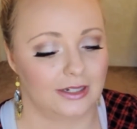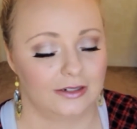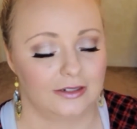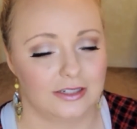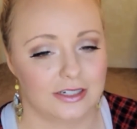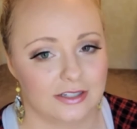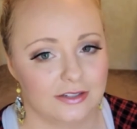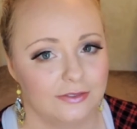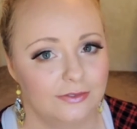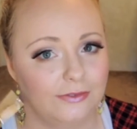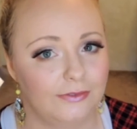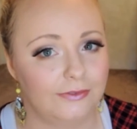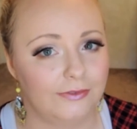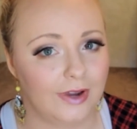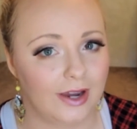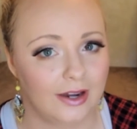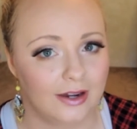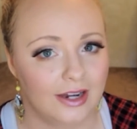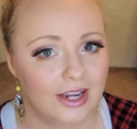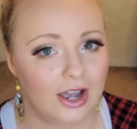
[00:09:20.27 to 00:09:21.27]
They're just
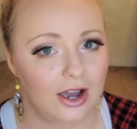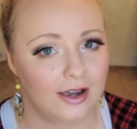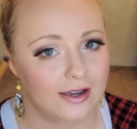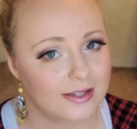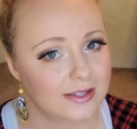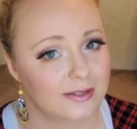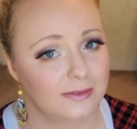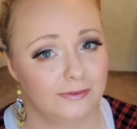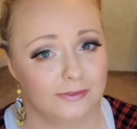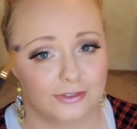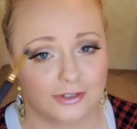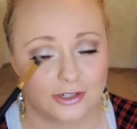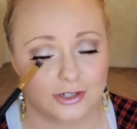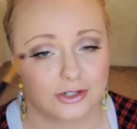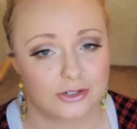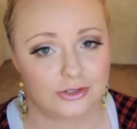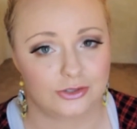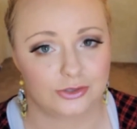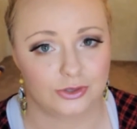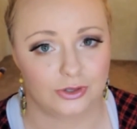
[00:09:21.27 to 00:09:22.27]
very awesome for
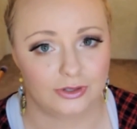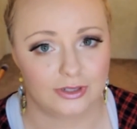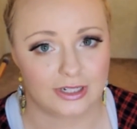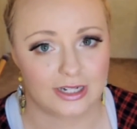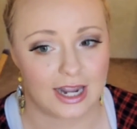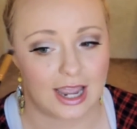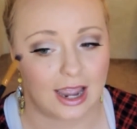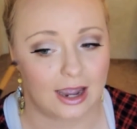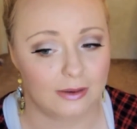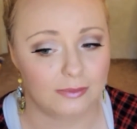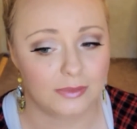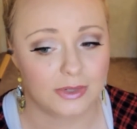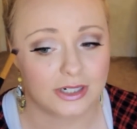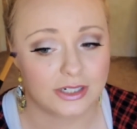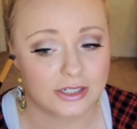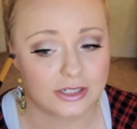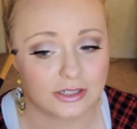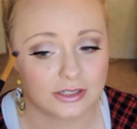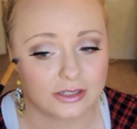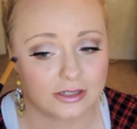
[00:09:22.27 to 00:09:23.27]
controlling how
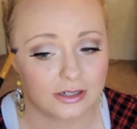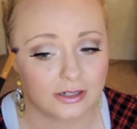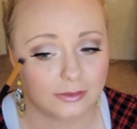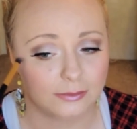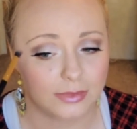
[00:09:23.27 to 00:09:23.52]
much